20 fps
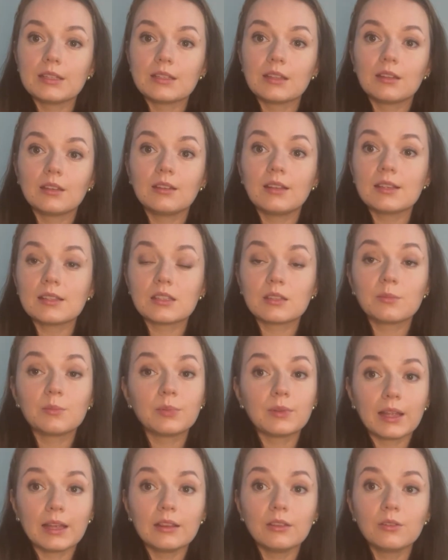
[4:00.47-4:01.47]
that it doesn't
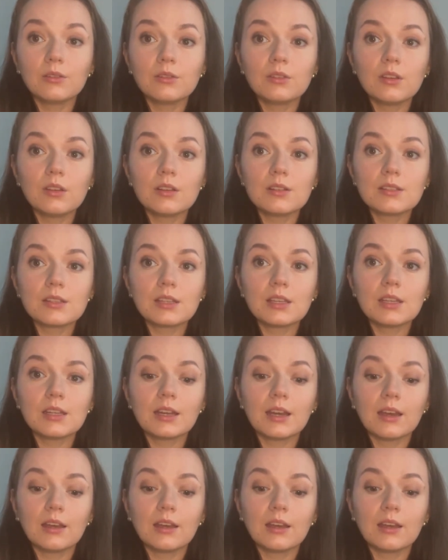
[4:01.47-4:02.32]
blend on their skin.